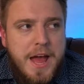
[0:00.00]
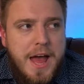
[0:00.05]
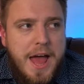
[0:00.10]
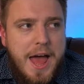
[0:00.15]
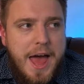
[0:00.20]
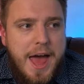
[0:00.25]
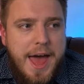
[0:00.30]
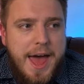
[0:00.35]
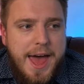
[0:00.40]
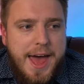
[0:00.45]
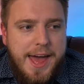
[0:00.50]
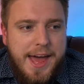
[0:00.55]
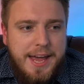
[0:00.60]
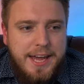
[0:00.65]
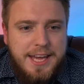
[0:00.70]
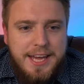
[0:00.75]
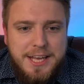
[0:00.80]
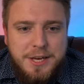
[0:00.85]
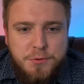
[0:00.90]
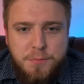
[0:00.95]

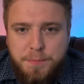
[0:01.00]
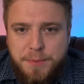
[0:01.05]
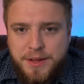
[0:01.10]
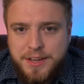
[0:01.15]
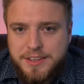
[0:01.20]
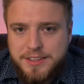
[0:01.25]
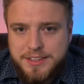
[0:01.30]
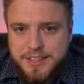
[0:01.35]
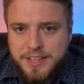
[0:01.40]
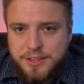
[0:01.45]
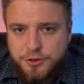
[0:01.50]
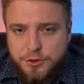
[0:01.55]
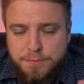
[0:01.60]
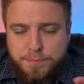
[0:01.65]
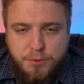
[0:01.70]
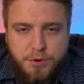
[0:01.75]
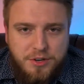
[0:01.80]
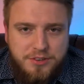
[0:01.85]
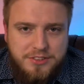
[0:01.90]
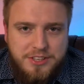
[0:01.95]
in building the
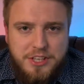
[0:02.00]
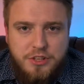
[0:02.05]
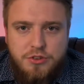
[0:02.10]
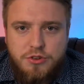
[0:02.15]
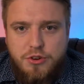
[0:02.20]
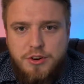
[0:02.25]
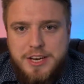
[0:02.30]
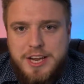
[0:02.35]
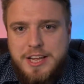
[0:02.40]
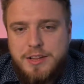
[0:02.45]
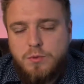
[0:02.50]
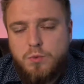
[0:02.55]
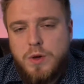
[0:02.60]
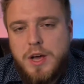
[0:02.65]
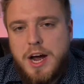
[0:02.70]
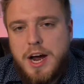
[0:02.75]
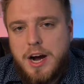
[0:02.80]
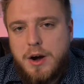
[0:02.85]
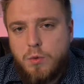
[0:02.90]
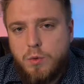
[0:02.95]
procedure
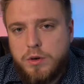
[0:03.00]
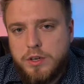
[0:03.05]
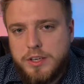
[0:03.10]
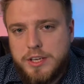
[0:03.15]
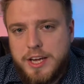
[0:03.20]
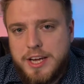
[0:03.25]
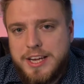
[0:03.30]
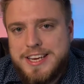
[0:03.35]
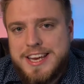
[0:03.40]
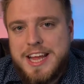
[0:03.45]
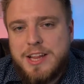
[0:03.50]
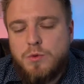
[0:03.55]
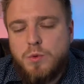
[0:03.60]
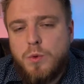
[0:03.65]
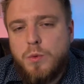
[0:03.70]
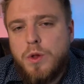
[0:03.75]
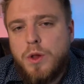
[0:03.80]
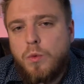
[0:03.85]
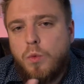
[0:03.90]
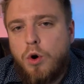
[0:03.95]
that we
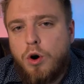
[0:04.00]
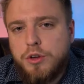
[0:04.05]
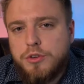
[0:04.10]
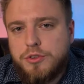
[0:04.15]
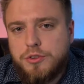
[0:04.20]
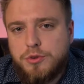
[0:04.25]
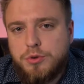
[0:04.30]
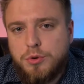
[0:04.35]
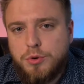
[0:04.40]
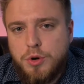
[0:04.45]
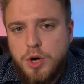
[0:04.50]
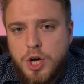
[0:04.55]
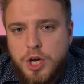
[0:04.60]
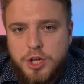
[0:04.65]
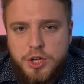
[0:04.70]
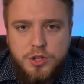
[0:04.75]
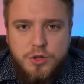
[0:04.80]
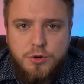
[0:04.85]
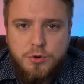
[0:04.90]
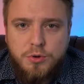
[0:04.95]
will want to
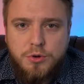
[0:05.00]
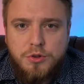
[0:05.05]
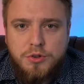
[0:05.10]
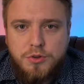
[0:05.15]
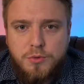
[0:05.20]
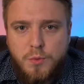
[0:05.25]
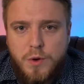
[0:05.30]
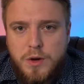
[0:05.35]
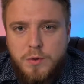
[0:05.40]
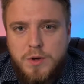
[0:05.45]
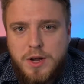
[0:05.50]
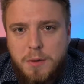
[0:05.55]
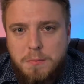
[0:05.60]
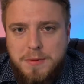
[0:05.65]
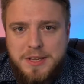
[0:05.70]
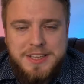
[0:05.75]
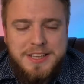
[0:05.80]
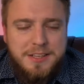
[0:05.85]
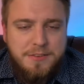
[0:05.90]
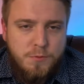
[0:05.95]
use when we are
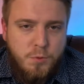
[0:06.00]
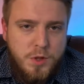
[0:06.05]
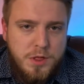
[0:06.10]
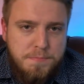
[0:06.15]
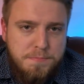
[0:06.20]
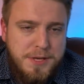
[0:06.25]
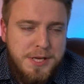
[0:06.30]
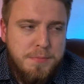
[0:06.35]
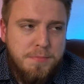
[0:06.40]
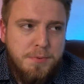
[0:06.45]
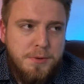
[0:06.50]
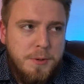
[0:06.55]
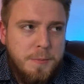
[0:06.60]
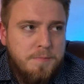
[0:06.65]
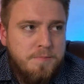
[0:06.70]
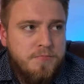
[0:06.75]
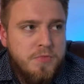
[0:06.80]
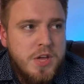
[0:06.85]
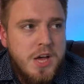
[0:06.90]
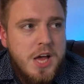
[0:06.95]
meeting with people.
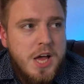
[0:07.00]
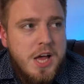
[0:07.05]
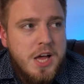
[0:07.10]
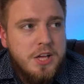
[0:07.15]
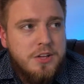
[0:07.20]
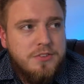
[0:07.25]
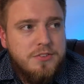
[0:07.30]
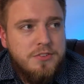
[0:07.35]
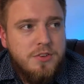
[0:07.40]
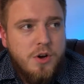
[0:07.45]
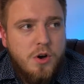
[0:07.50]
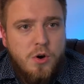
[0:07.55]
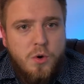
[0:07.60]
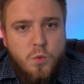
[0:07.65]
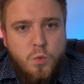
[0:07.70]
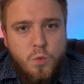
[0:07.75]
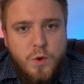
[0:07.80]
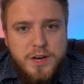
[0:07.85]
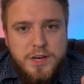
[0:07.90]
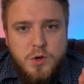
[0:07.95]
So
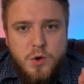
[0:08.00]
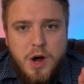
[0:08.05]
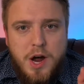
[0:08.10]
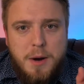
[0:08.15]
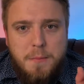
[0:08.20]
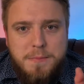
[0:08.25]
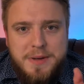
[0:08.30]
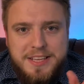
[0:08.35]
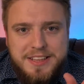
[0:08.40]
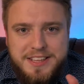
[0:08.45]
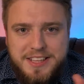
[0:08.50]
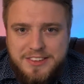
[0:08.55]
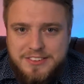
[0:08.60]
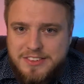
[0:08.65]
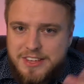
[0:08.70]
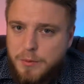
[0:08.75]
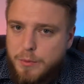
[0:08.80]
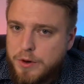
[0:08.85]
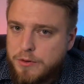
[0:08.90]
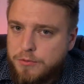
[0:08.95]
when you are meeting
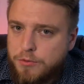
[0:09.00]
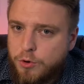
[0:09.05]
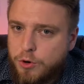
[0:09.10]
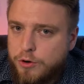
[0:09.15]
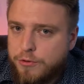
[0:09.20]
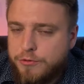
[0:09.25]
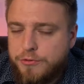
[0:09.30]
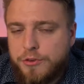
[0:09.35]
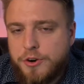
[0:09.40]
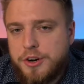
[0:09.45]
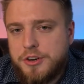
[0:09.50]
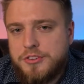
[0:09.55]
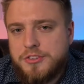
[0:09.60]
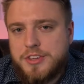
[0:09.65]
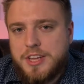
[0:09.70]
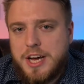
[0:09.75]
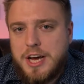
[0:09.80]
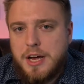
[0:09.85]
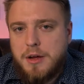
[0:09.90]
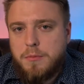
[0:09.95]
someone for the first
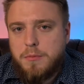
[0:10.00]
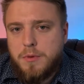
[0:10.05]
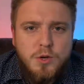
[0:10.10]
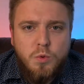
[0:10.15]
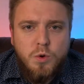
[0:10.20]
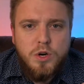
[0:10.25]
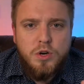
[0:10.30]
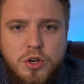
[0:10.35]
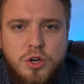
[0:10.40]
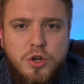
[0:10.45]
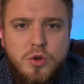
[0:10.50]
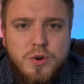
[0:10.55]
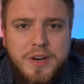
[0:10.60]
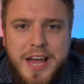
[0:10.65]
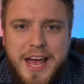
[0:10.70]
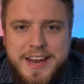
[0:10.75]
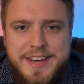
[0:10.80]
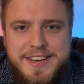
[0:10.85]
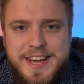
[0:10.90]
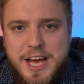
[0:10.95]
time, you want to look
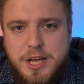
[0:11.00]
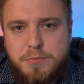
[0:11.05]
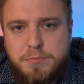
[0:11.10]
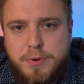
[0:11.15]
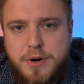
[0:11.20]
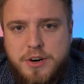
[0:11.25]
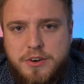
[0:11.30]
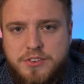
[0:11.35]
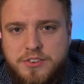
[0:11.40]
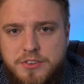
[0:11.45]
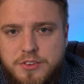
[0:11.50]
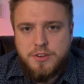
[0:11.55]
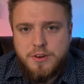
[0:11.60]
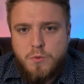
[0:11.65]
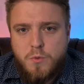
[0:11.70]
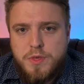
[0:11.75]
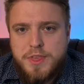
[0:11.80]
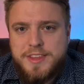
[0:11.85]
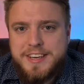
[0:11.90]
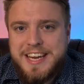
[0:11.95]
at that
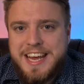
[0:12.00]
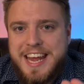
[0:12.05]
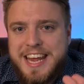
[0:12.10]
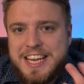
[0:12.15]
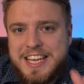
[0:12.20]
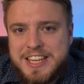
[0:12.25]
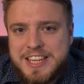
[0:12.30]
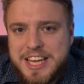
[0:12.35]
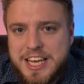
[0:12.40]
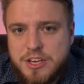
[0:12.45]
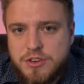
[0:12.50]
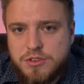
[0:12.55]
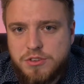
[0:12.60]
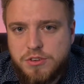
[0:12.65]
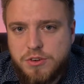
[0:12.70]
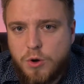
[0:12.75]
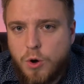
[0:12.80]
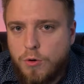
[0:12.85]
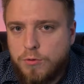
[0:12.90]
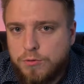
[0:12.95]
person with an
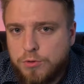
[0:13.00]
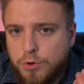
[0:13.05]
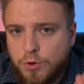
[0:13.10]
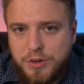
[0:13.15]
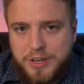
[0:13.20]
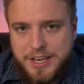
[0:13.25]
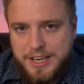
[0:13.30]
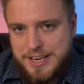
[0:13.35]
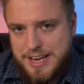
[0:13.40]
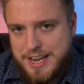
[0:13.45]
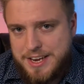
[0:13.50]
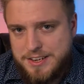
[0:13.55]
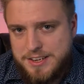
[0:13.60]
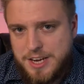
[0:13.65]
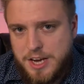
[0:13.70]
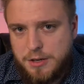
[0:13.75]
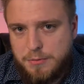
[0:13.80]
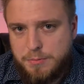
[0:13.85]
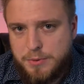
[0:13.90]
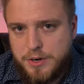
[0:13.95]
intention of looking at
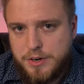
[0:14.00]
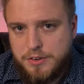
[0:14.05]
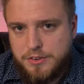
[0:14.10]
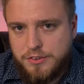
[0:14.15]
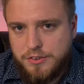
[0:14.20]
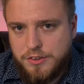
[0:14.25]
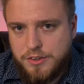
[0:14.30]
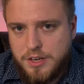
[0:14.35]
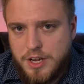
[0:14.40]
that person.